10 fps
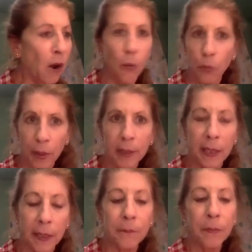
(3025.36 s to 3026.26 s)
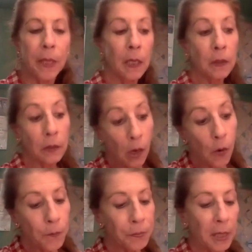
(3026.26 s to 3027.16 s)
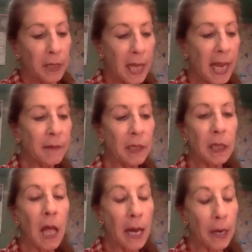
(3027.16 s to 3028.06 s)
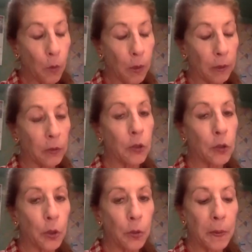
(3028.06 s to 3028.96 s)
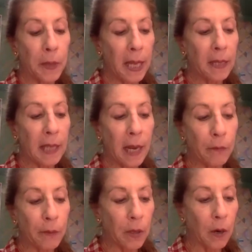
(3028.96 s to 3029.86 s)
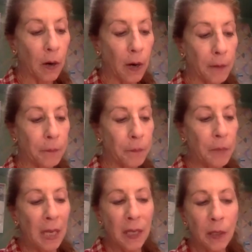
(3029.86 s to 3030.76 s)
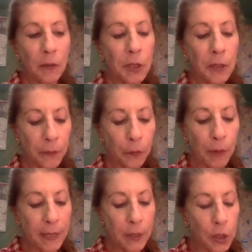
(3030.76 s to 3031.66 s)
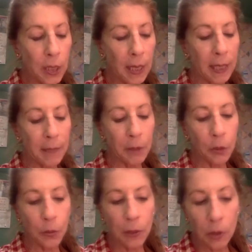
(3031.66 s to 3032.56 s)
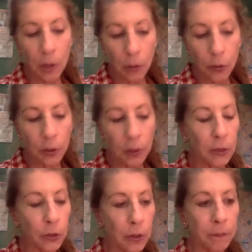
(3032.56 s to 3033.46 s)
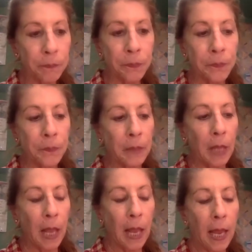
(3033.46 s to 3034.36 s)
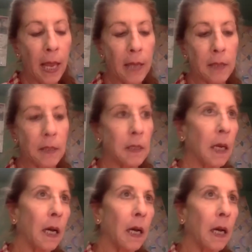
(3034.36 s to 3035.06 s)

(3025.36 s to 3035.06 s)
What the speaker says: really. So they have a lot of work to do in that regard, differentiating between socialism and